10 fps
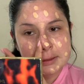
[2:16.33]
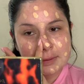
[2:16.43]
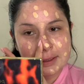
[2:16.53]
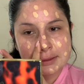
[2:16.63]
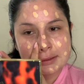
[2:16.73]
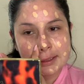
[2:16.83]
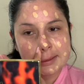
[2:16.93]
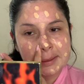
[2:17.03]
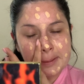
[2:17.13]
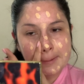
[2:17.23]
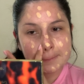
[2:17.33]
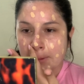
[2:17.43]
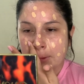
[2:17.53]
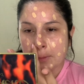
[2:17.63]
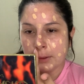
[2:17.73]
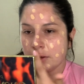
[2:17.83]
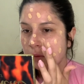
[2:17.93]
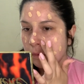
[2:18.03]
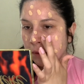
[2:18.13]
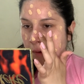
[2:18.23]
so I just like to do a little
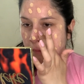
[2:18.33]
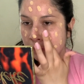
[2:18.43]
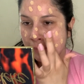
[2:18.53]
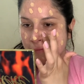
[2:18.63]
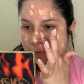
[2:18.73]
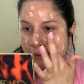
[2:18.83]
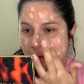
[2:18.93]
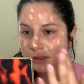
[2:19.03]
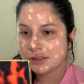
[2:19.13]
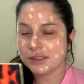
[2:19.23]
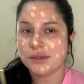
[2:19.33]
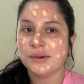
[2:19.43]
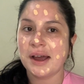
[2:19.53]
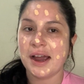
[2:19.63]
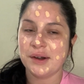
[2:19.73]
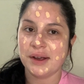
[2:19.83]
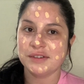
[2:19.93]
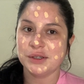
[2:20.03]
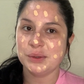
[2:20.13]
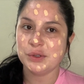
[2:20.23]
work with my fingers so I don't have
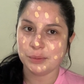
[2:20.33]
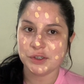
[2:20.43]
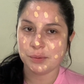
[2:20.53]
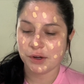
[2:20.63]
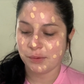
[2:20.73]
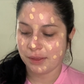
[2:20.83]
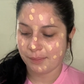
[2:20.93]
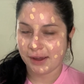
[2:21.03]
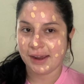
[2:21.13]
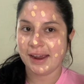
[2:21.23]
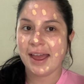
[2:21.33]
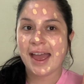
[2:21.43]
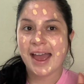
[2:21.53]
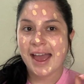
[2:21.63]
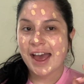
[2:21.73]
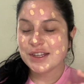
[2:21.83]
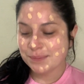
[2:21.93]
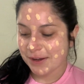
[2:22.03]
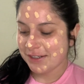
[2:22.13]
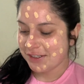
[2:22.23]
to do too much work with my
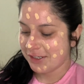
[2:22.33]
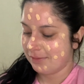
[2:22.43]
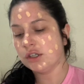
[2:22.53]
sponge.